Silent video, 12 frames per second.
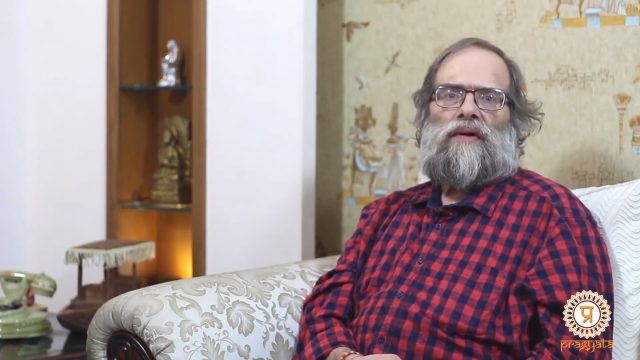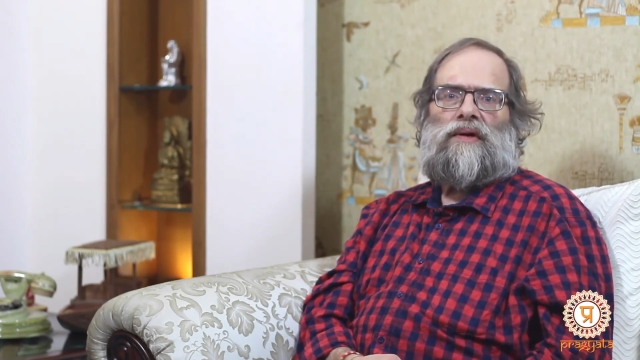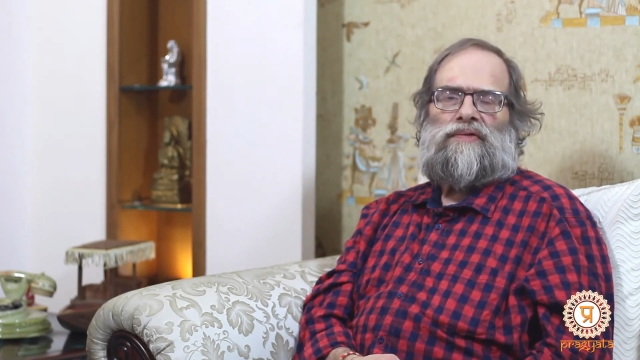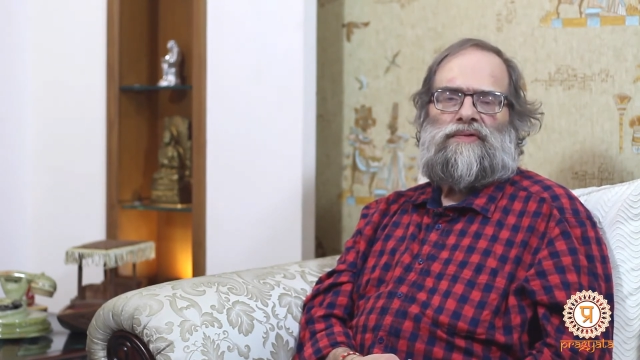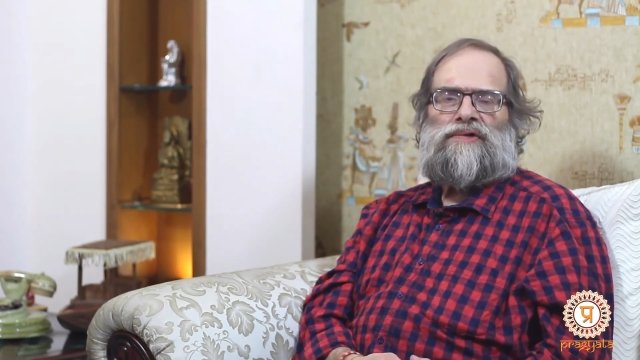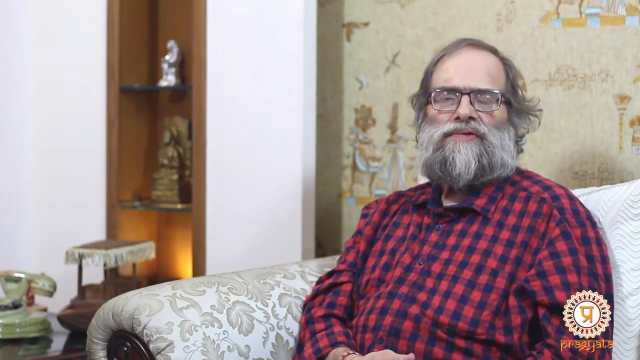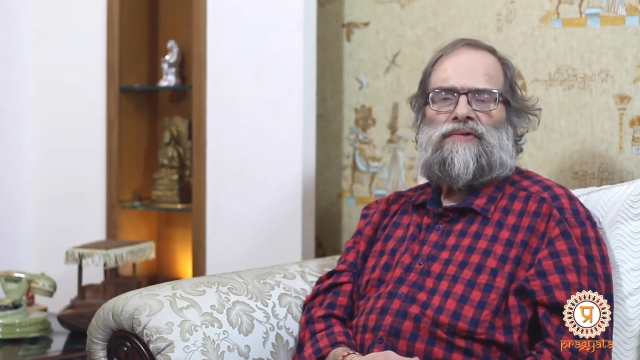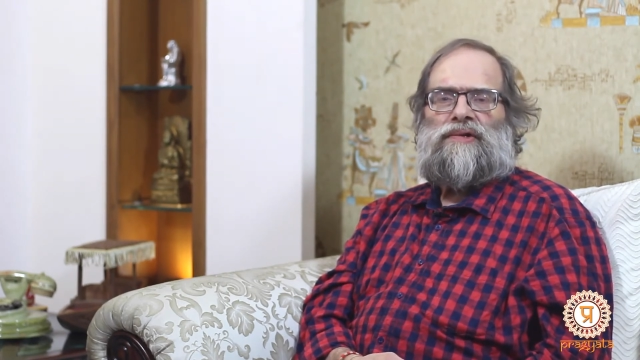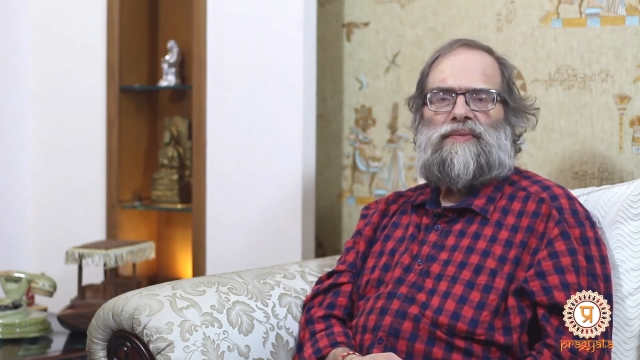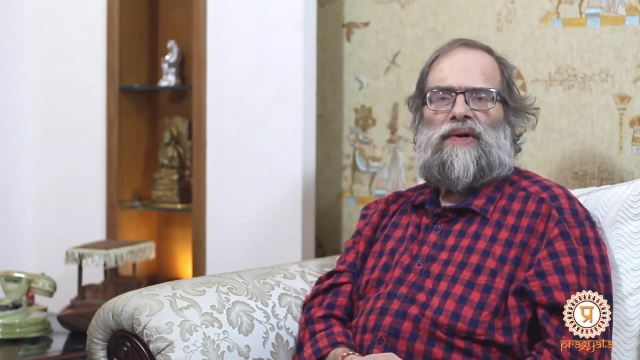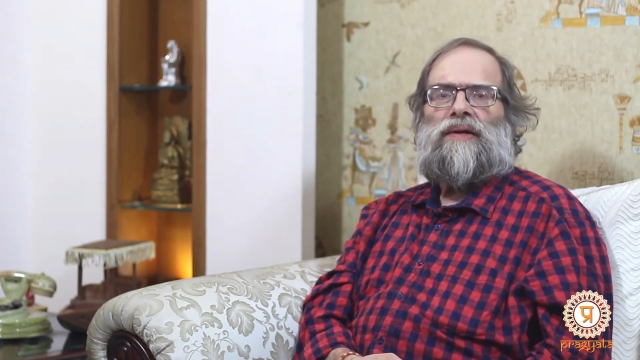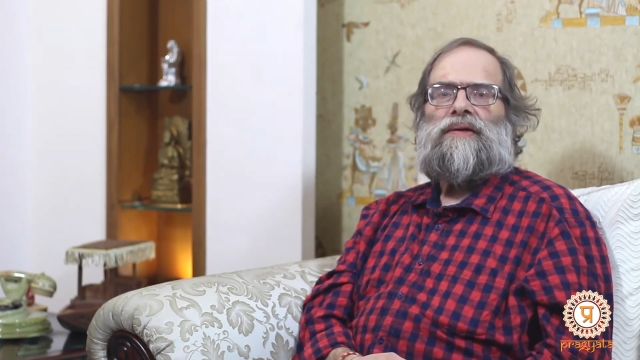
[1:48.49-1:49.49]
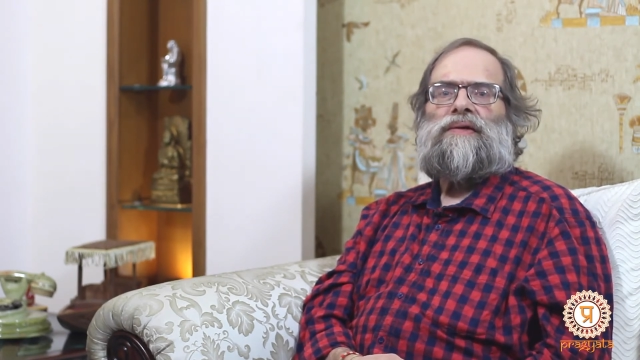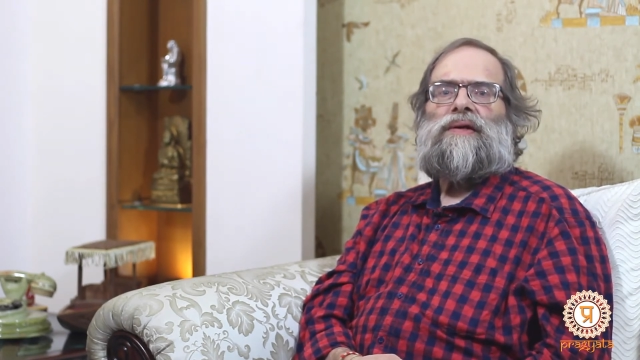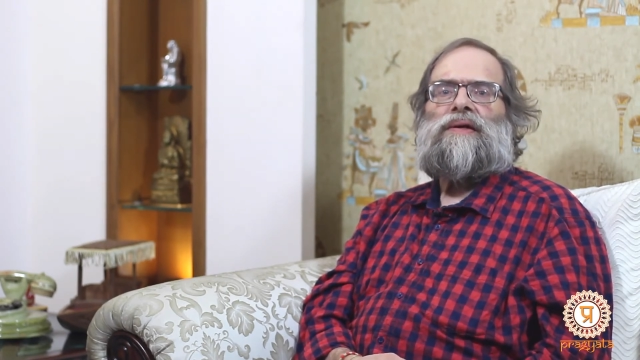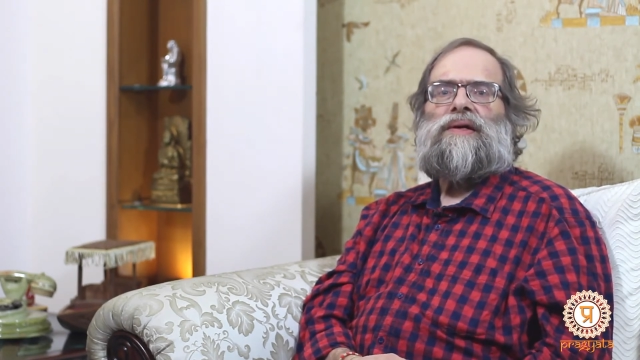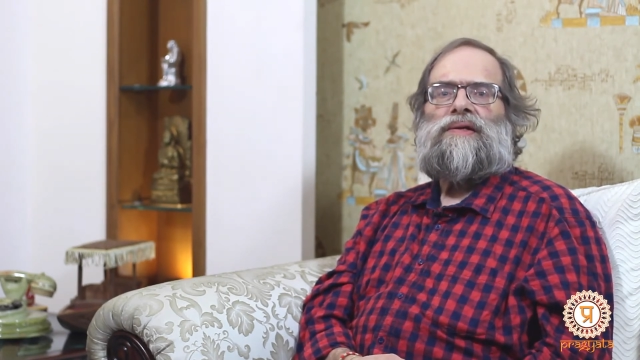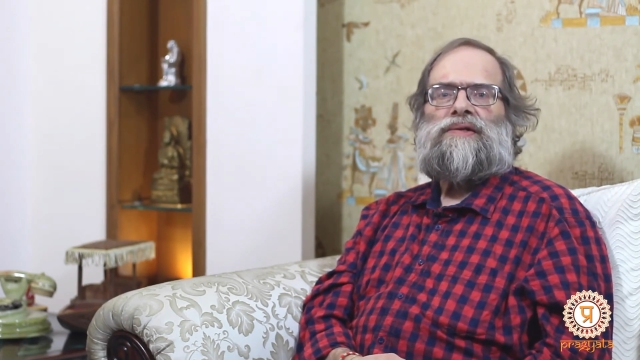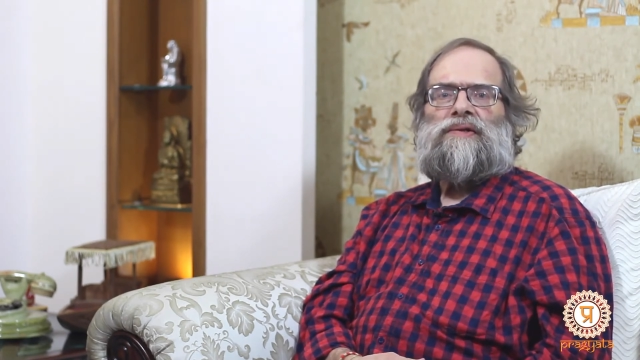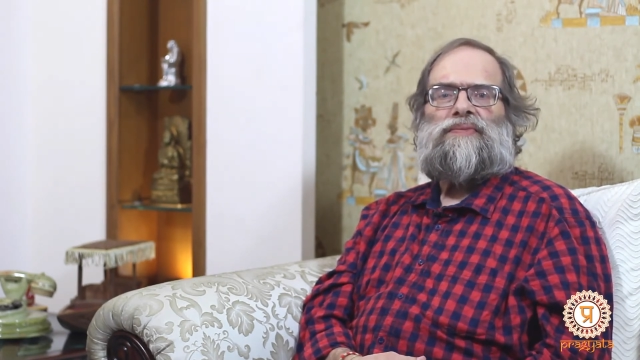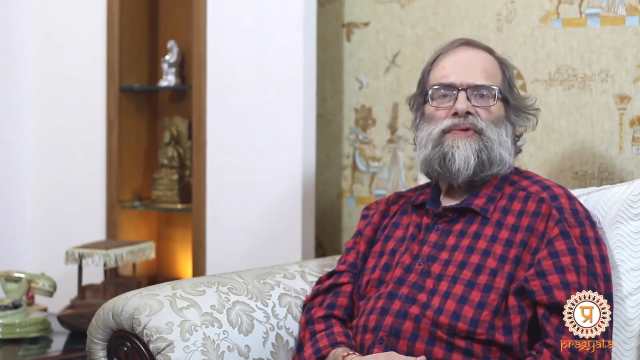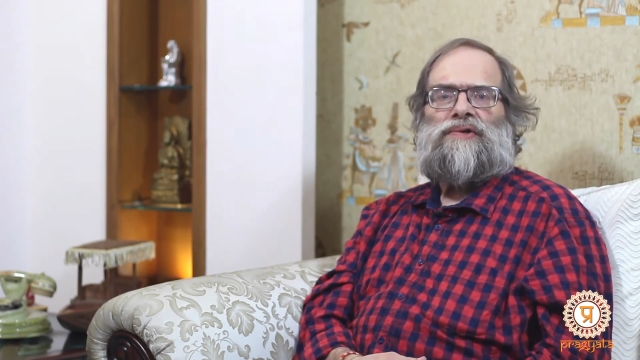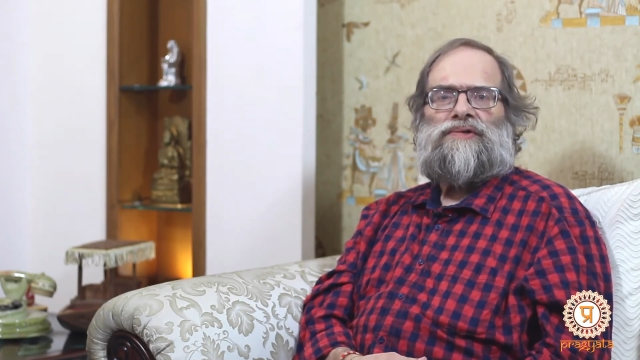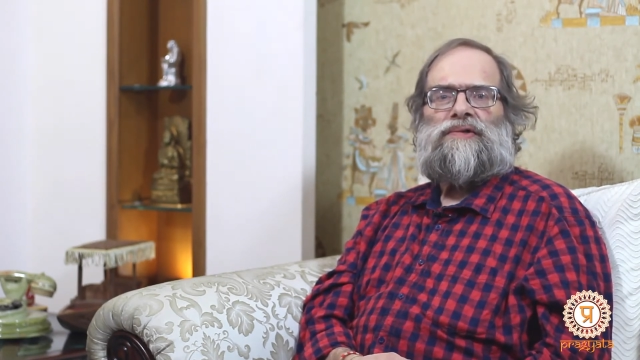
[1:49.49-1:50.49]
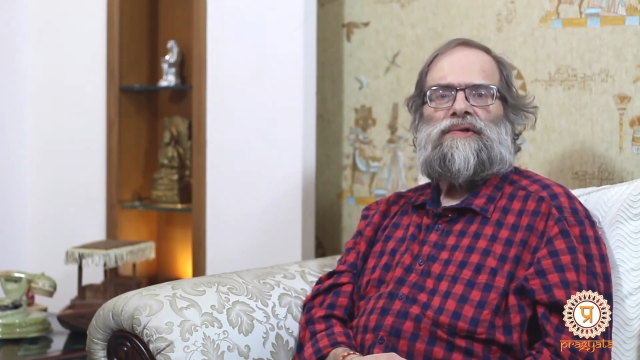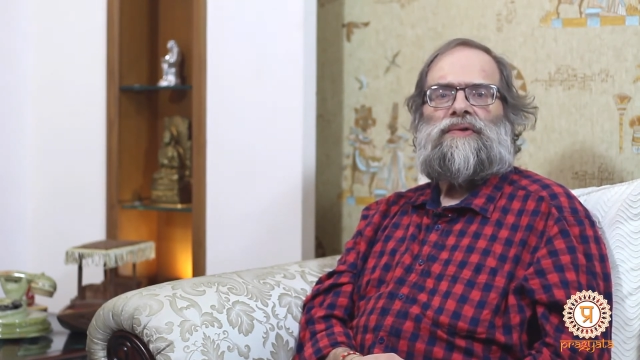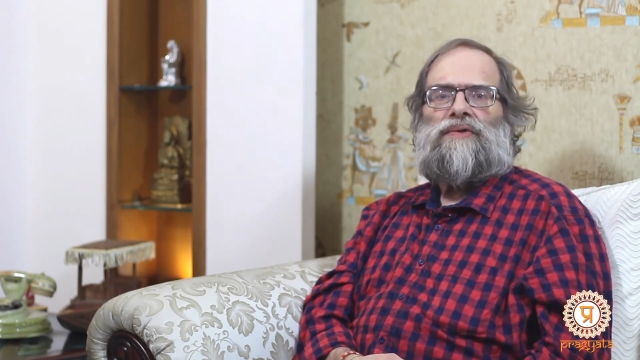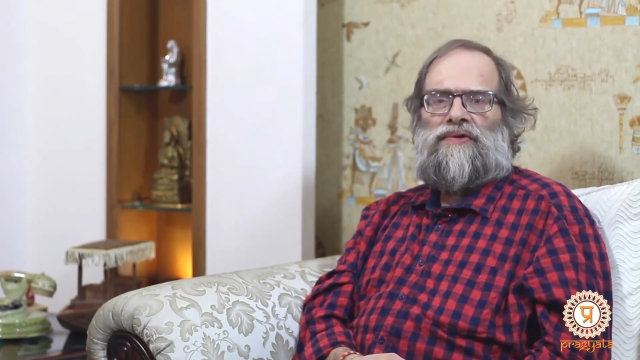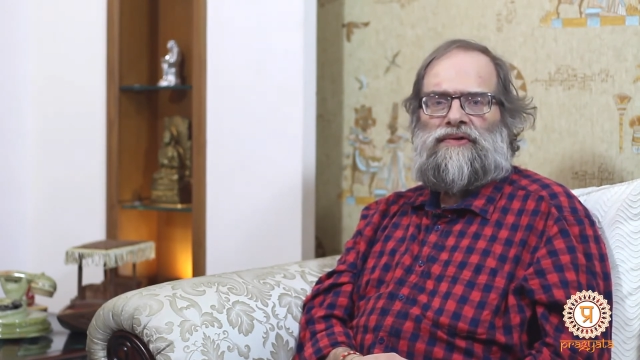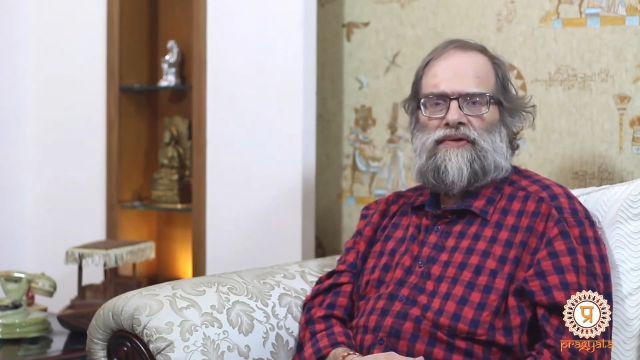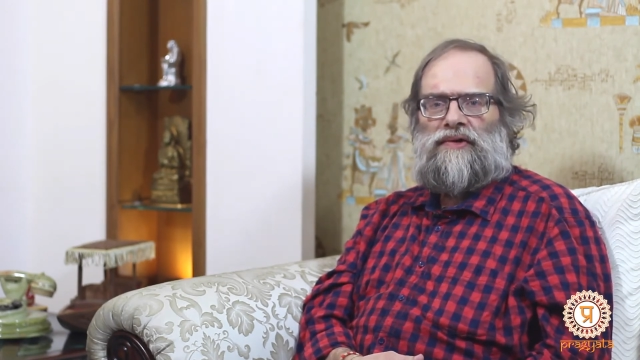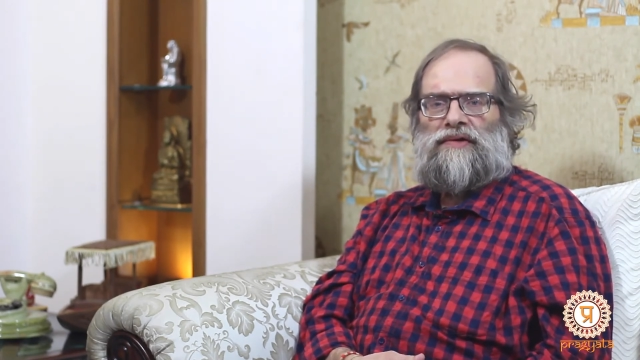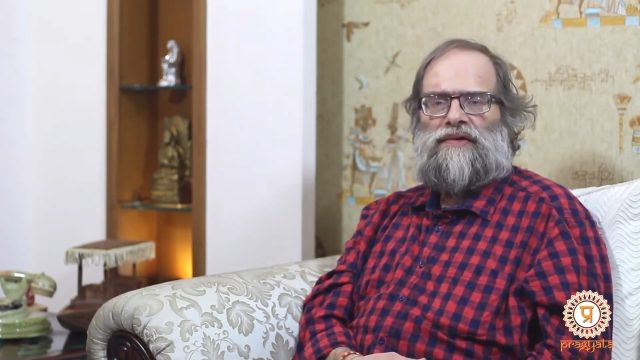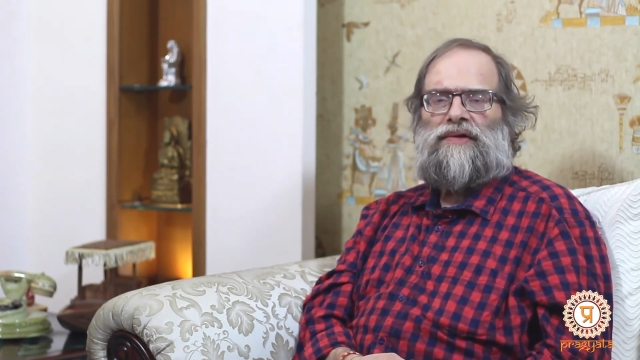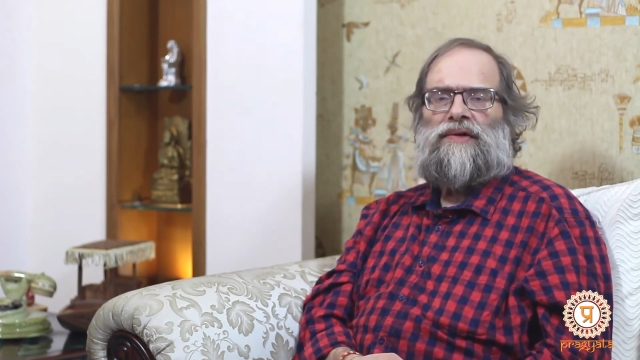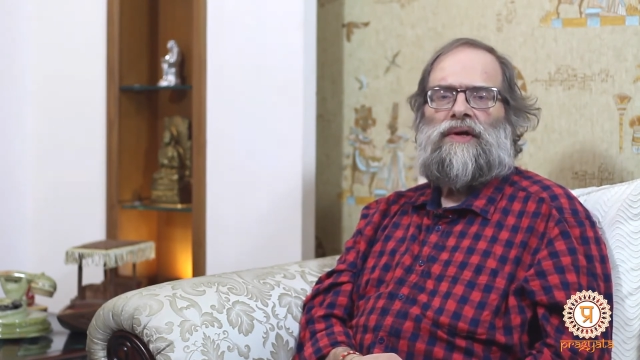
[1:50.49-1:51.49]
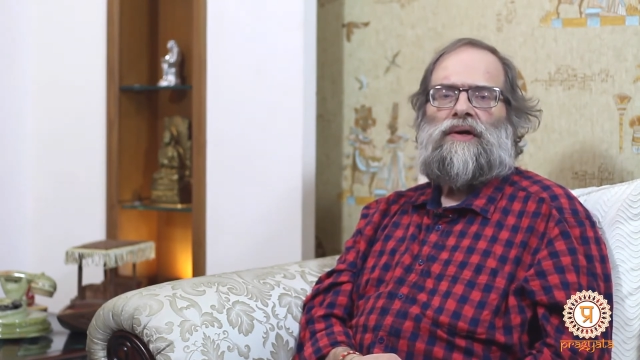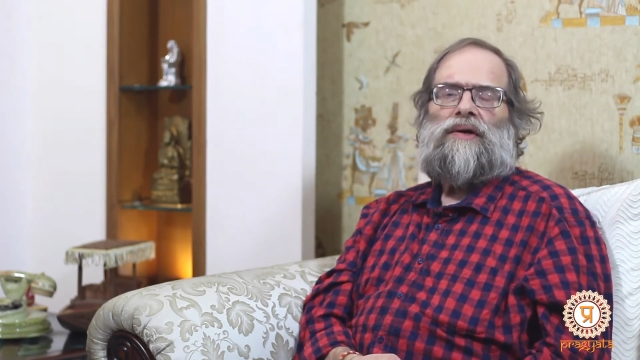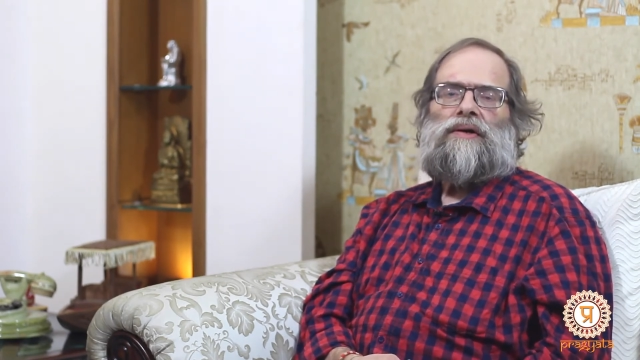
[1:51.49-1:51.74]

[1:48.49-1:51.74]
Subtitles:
it was a rebellion against a person in authority